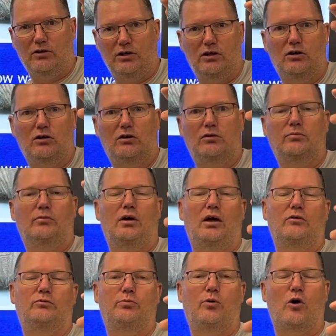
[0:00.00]
here
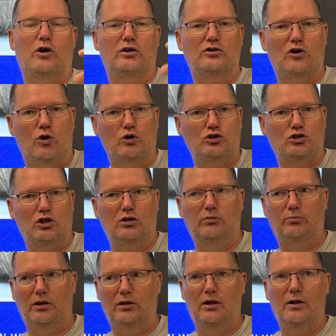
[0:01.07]
as part of the ocean,
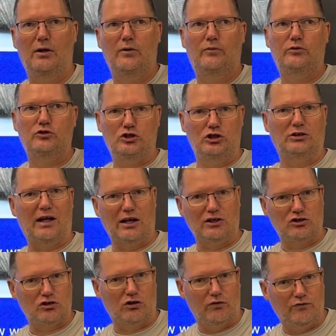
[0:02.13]
but
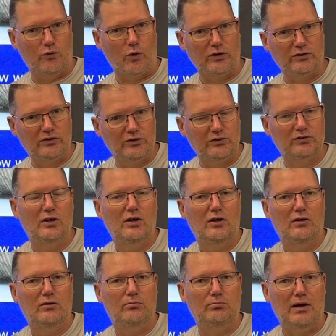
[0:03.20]
geological forces
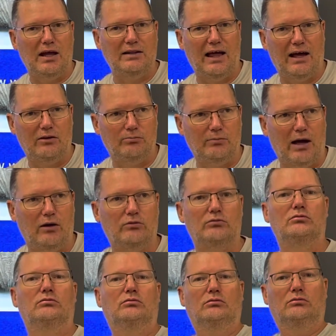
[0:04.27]
made that
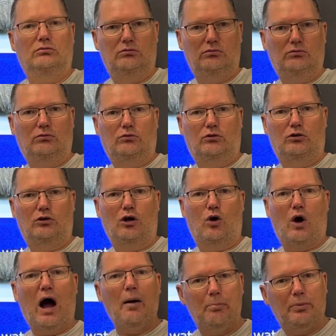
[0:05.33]
mountain go
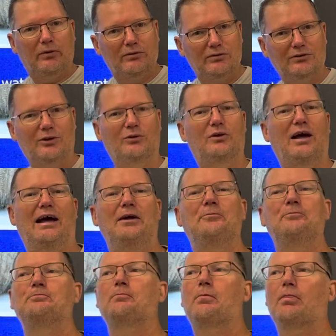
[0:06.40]
up okay?
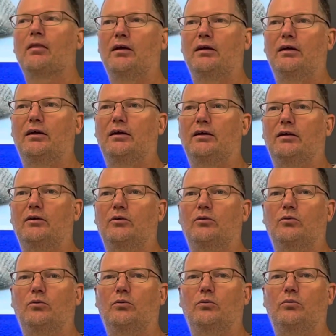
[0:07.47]

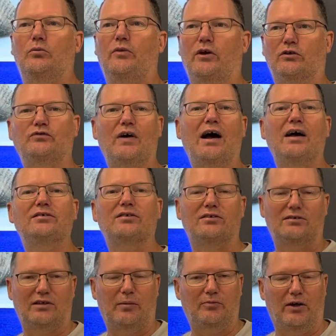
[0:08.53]
There's fossils
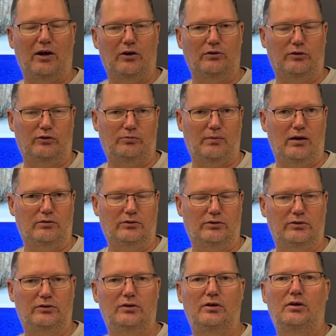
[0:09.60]
up there in those mountains.